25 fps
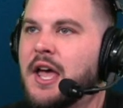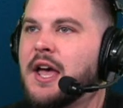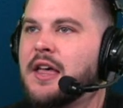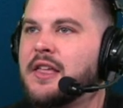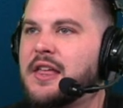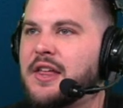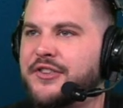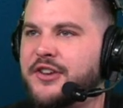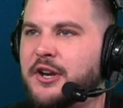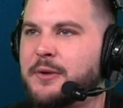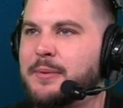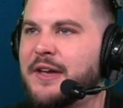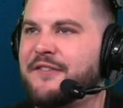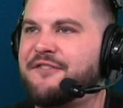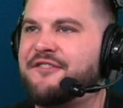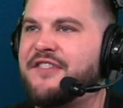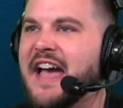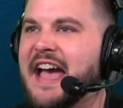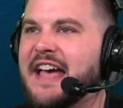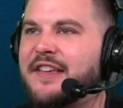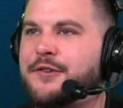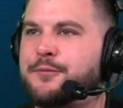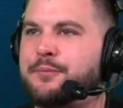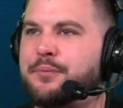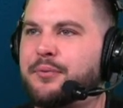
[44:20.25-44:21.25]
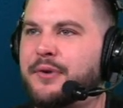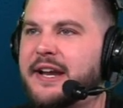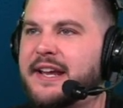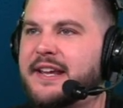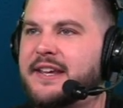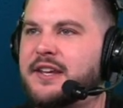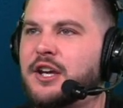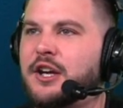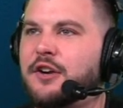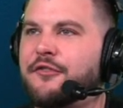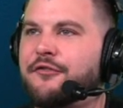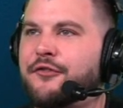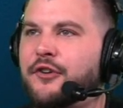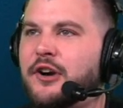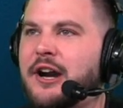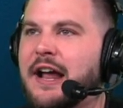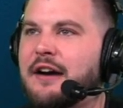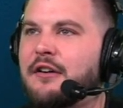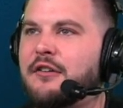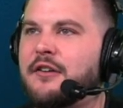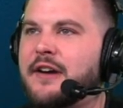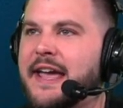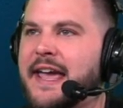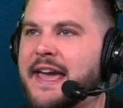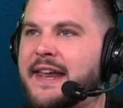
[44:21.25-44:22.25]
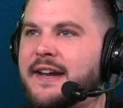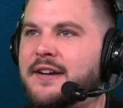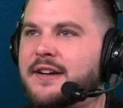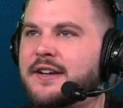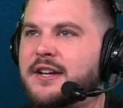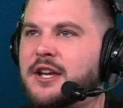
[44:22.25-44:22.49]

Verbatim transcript: That's going to be a fast break here for Atlanta.